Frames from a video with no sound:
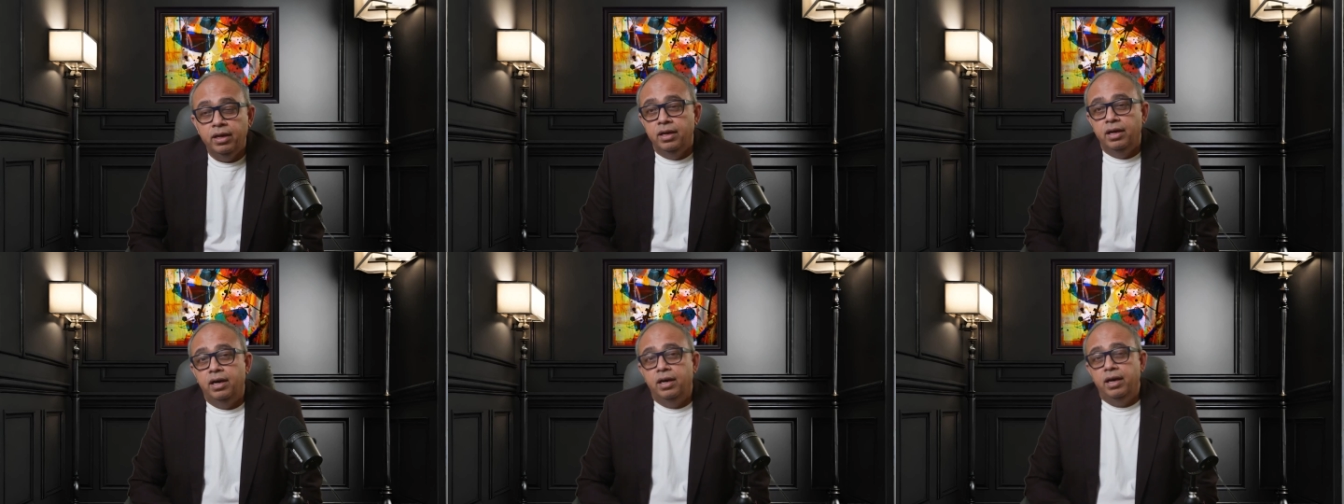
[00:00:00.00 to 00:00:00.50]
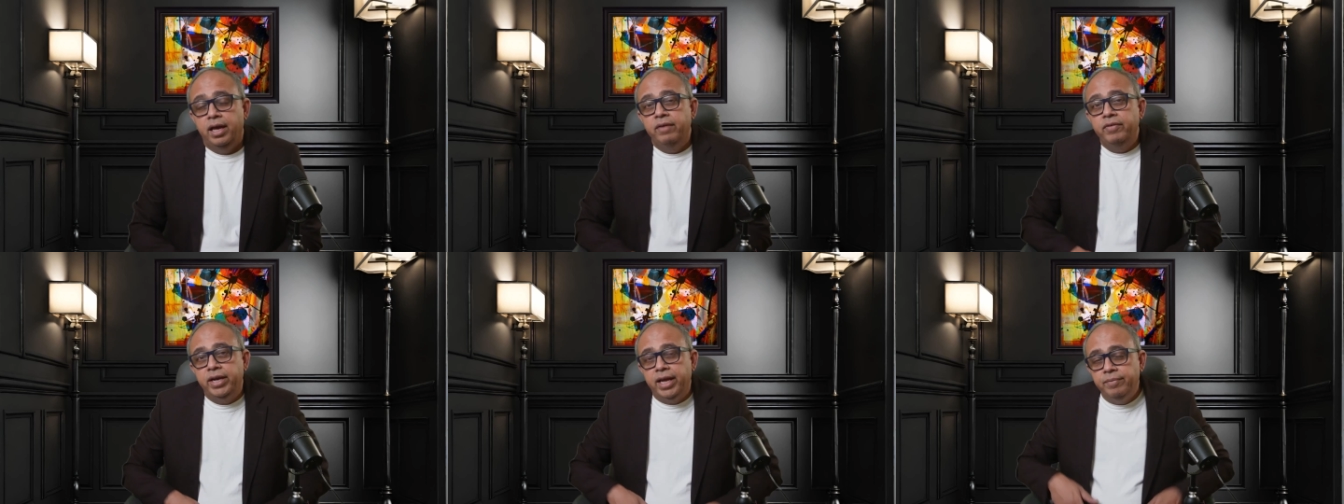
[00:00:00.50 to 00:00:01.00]
Uh, every
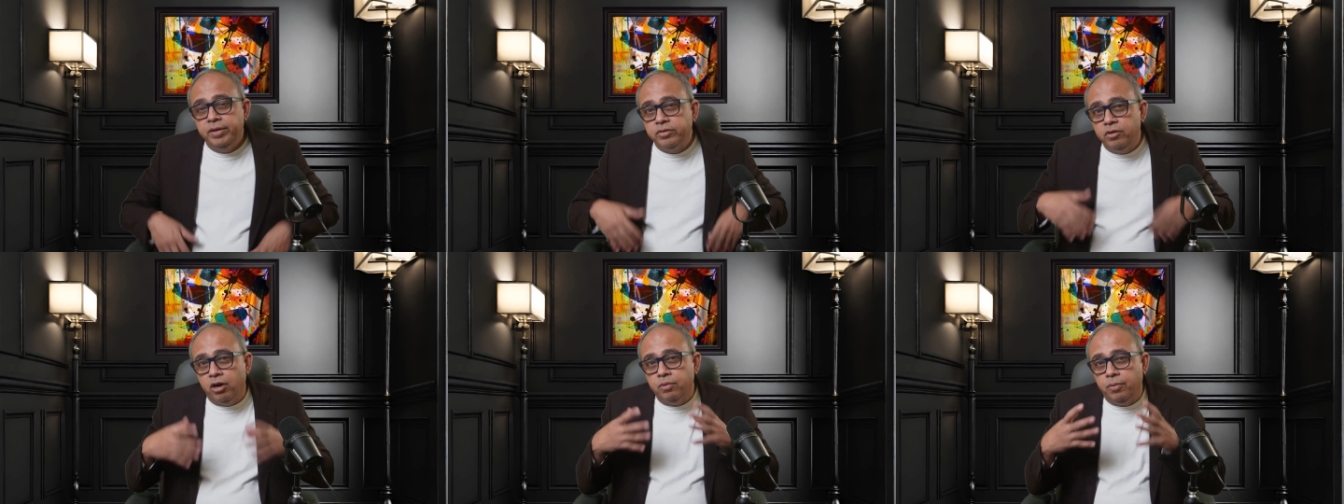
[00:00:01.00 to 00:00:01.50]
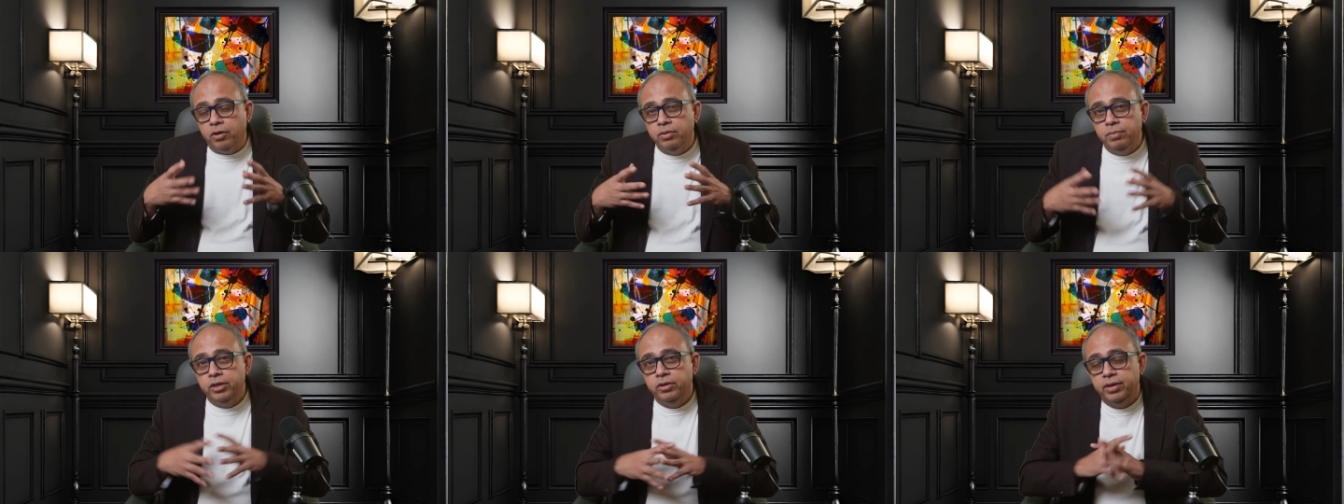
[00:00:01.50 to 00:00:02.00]
time it's not possible
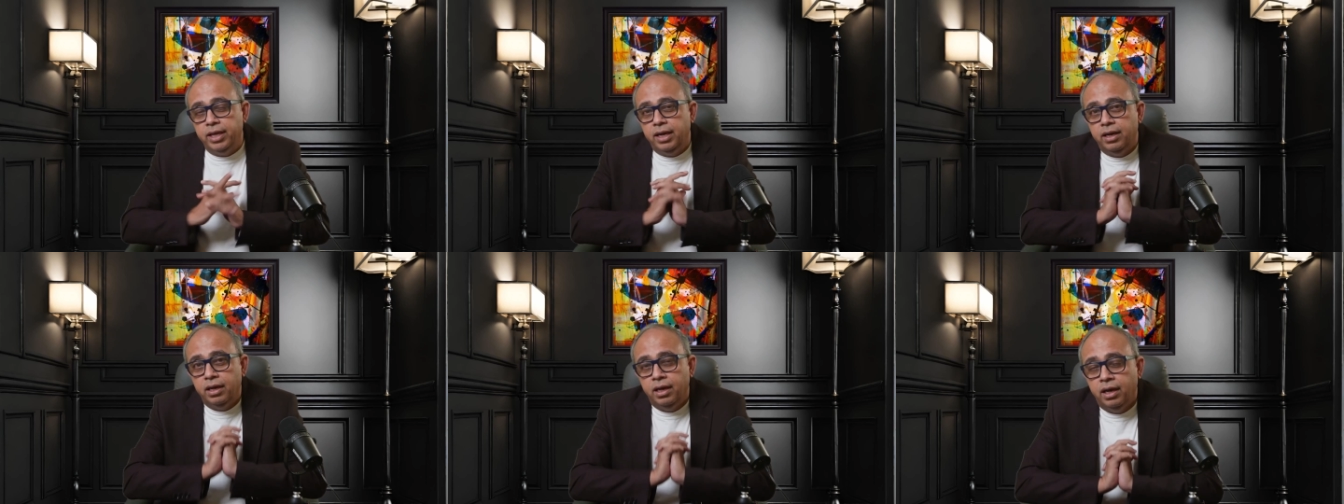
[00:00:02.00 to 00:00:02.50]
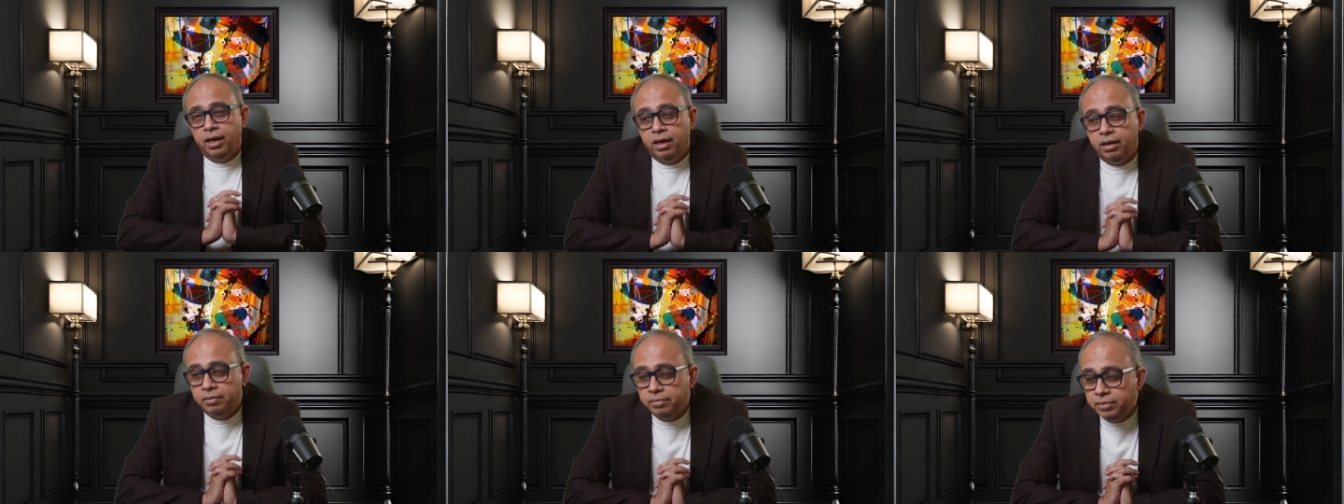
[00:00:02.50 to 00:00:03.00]
to tell
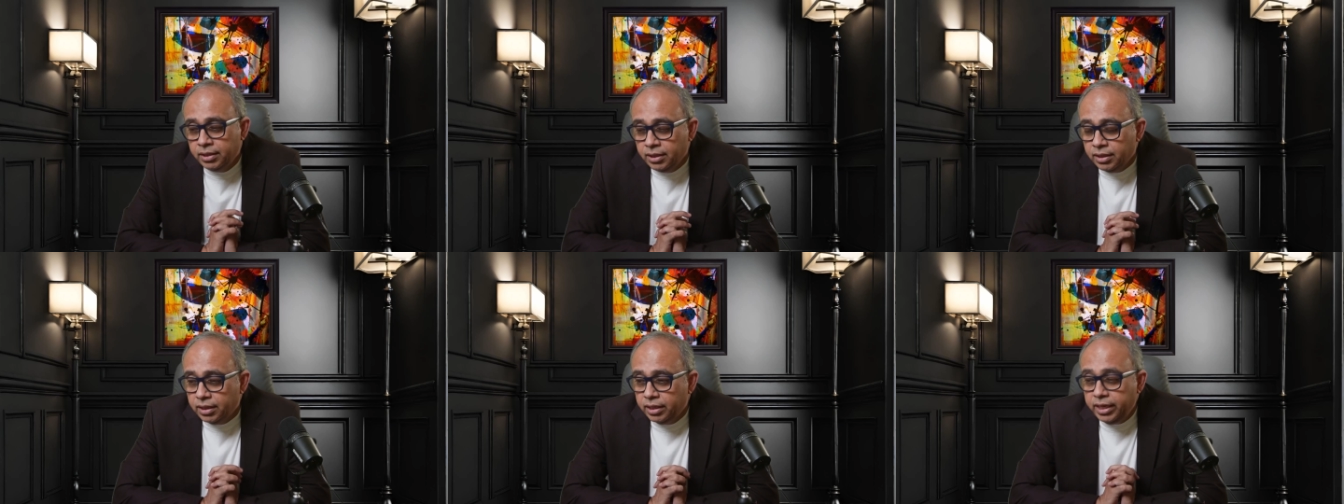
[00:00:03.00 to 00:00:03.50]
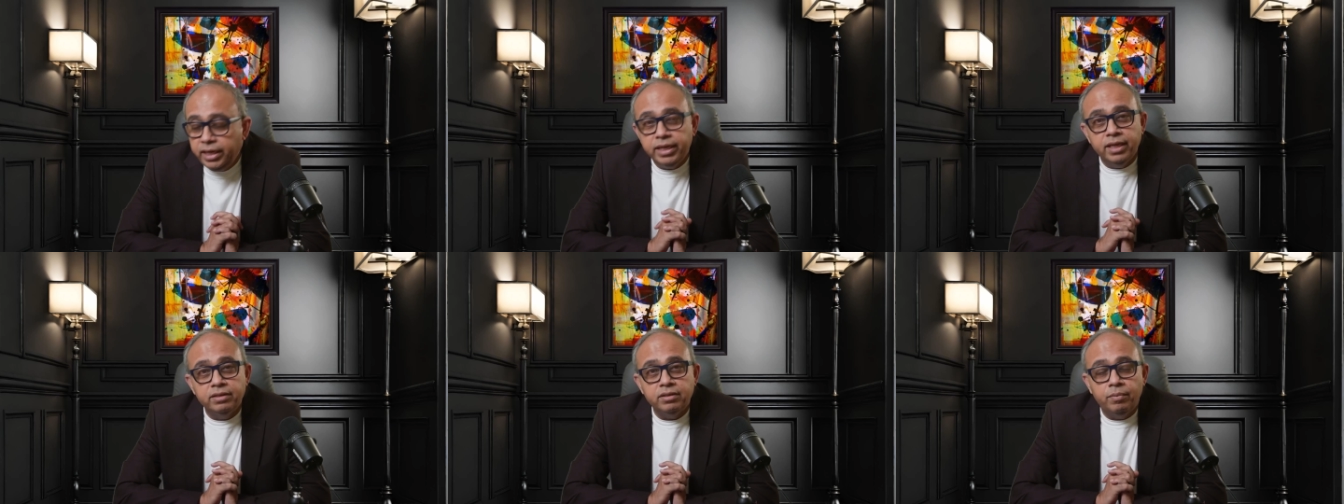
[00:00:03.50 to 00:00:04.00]
uh,
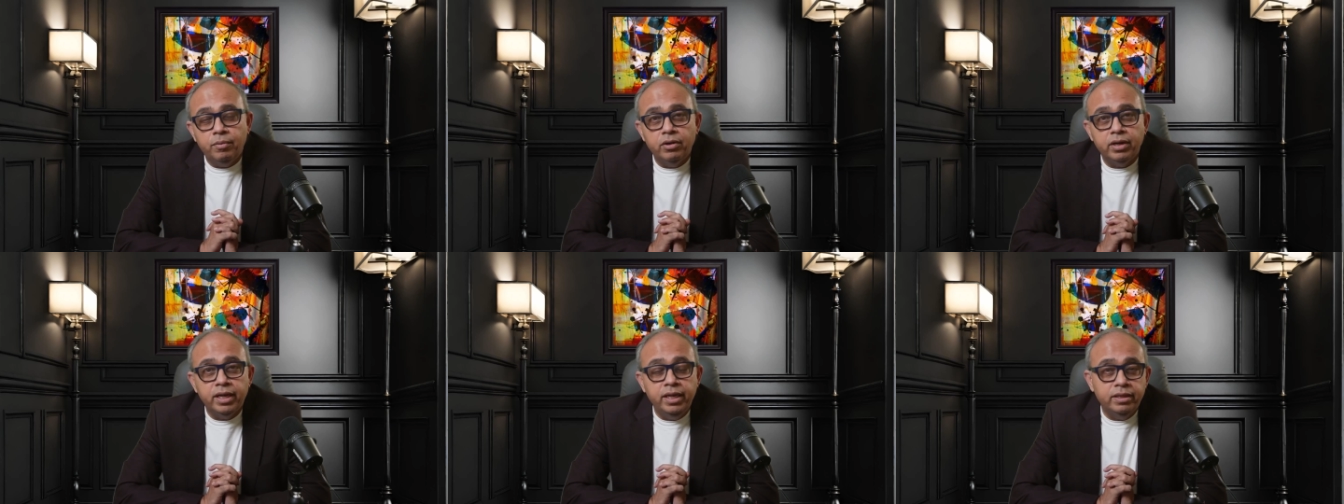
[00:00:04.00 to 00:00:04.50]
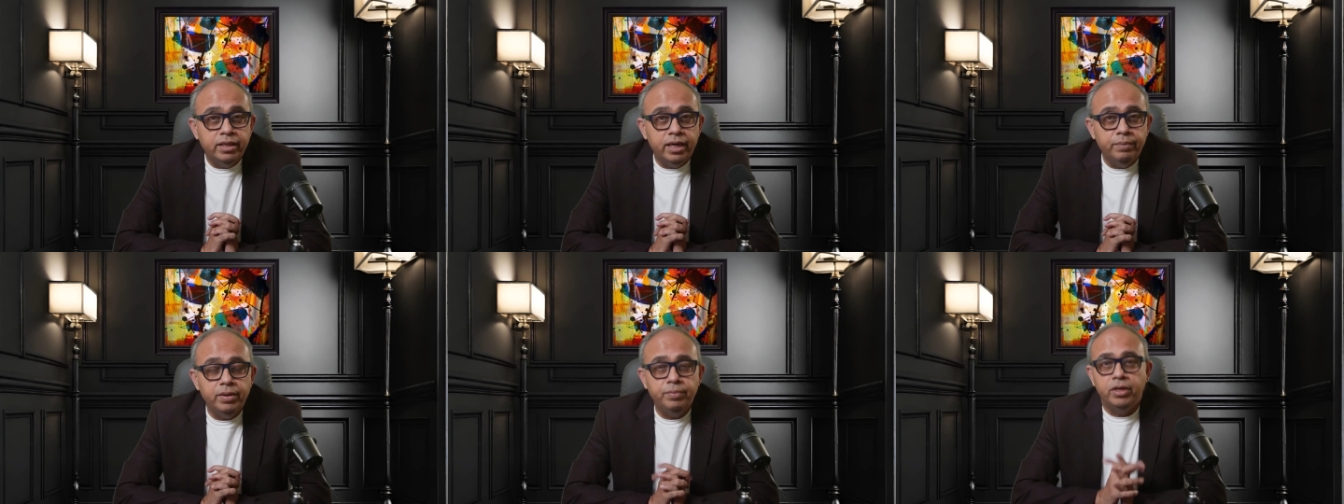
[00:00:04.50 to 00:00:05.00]
details about any
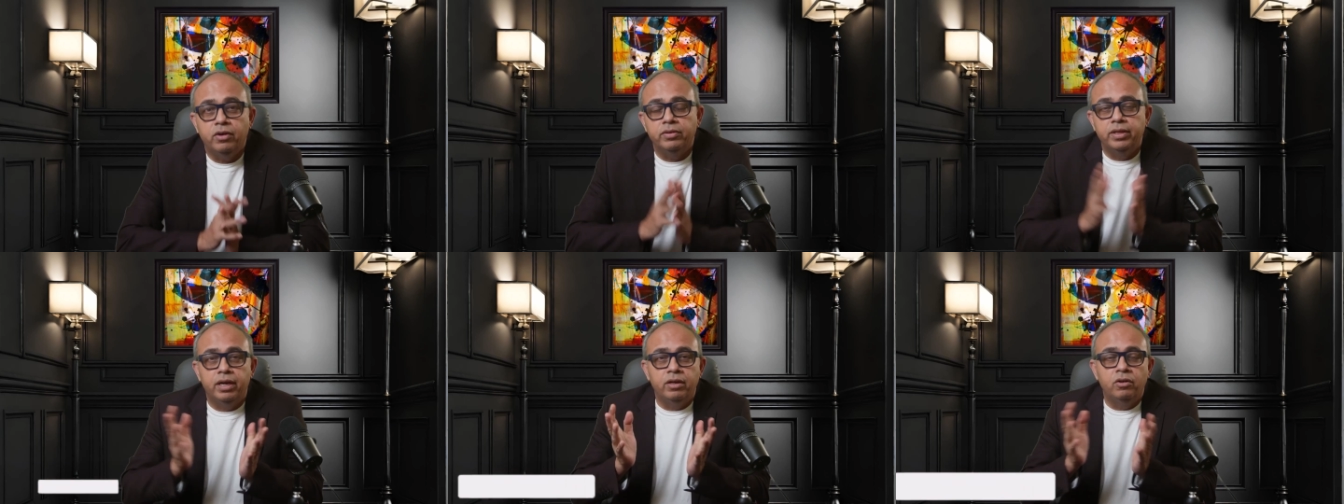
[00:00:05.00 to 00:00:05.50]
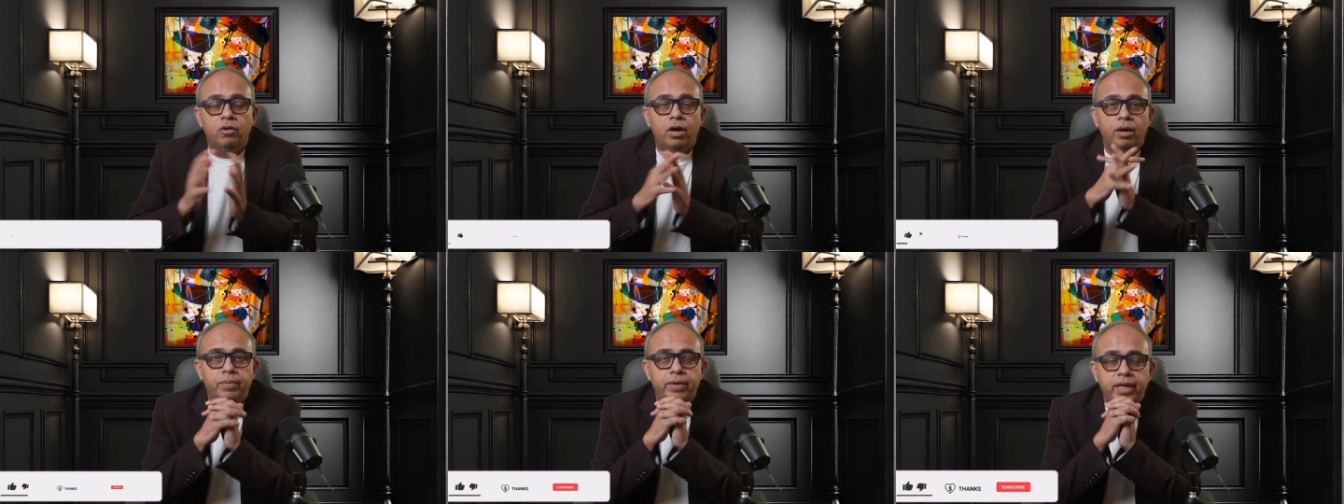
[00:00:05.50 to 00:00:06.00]
therapy because there are no
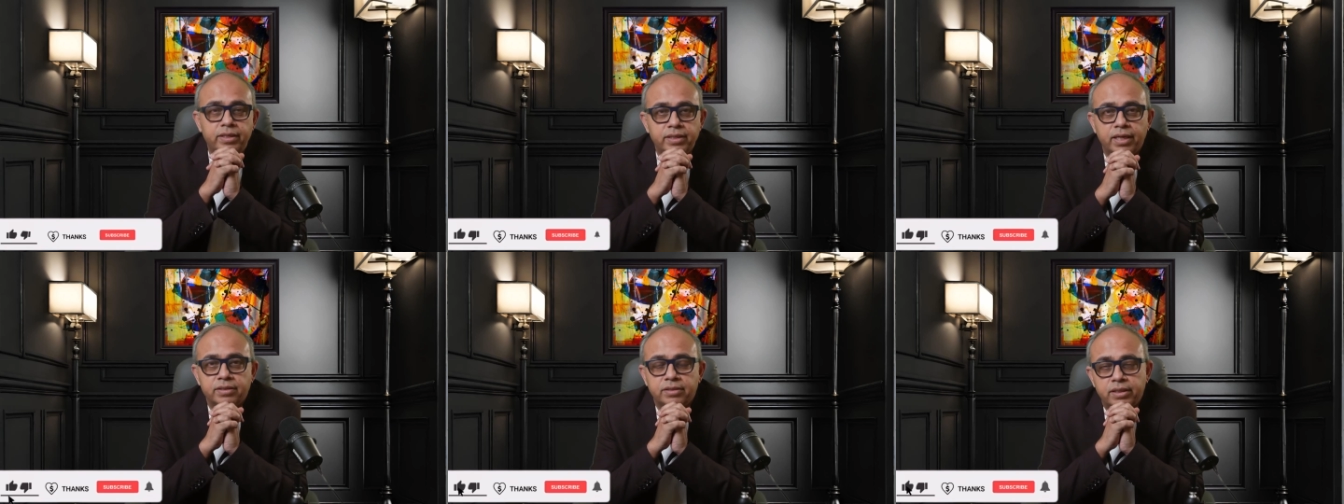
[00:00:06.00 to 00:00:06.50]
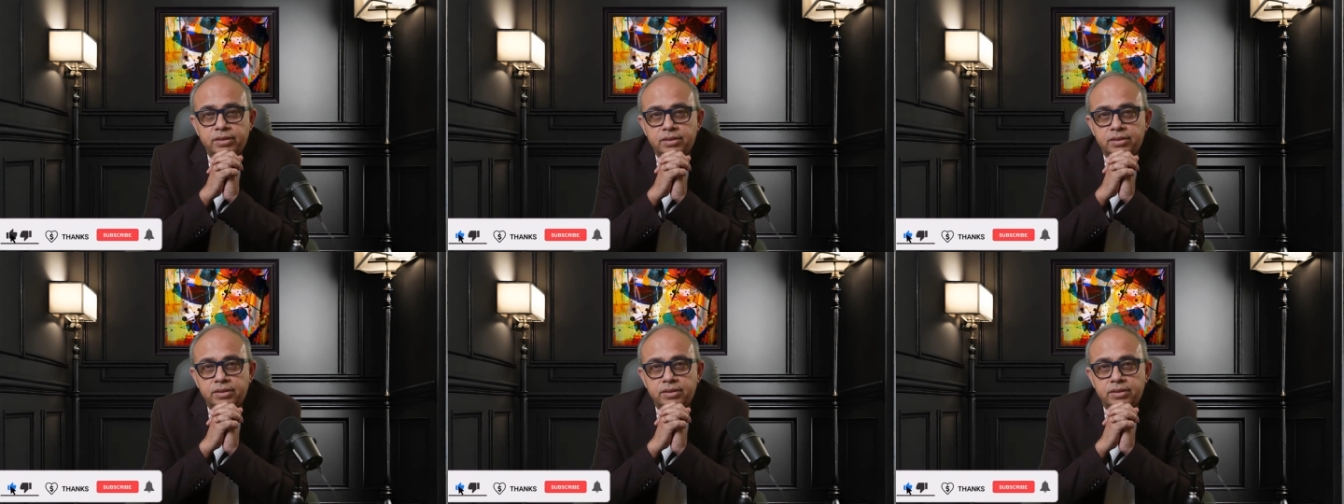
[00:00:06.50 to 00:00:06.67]
updates as such